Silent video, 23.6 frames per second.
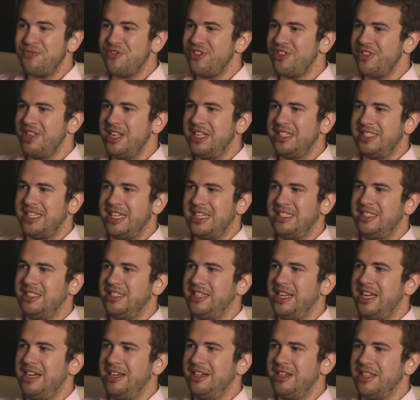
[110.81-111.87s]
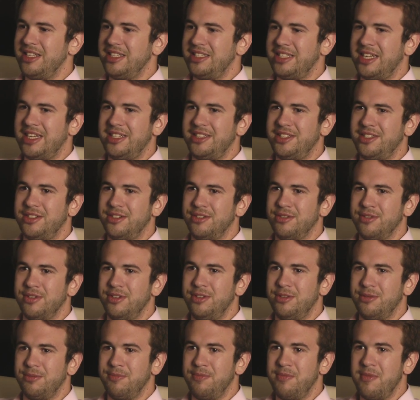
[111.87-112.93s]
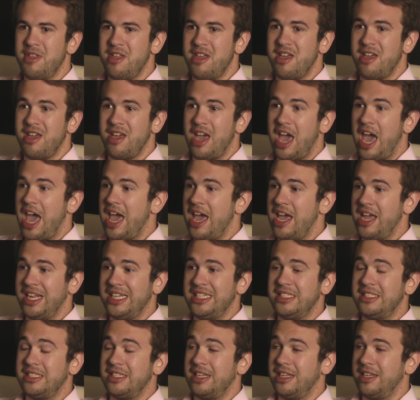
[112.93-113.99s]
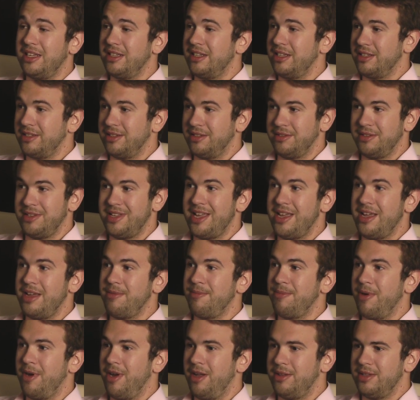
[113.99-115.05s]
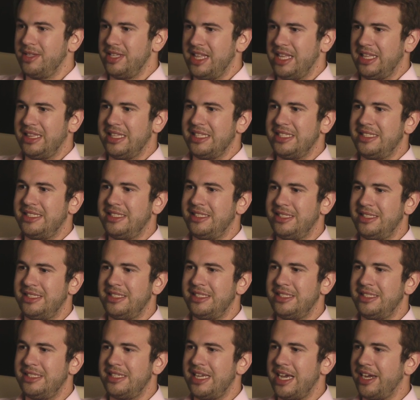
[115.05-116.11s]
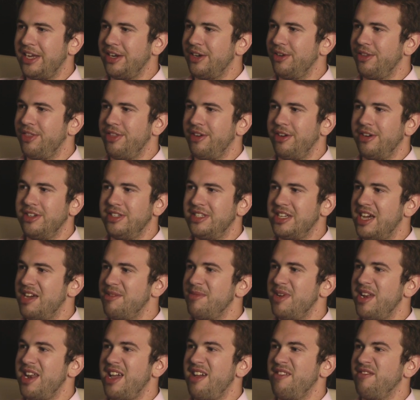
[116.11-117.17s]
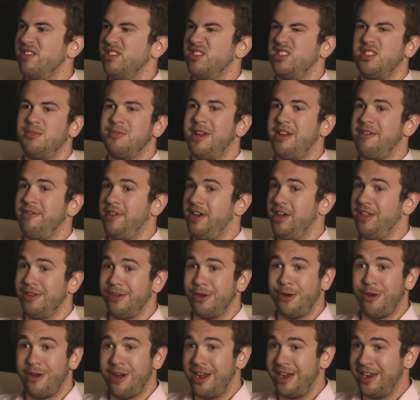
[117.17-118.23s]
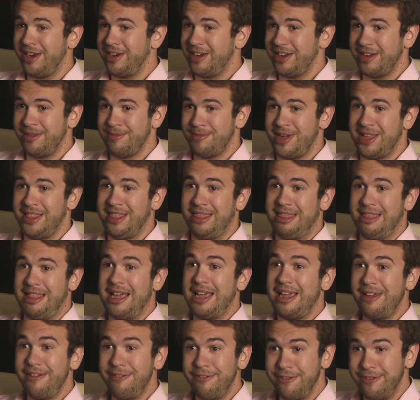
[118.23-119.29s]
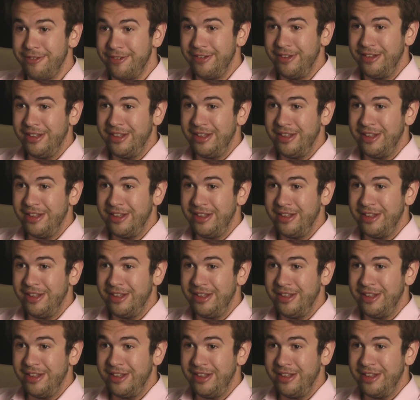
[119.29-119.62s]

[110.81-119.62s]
So they sat us down and they sat us in a room. And probably like the second or third time I'd ever seen my father cry in my life.